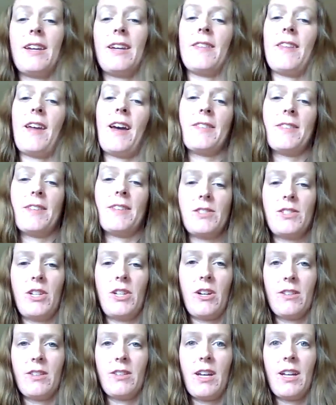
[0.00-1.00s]
in that this
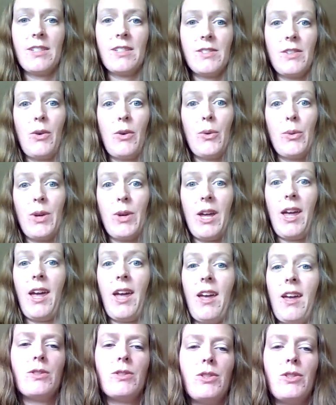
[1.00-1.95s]
year, and that is okay.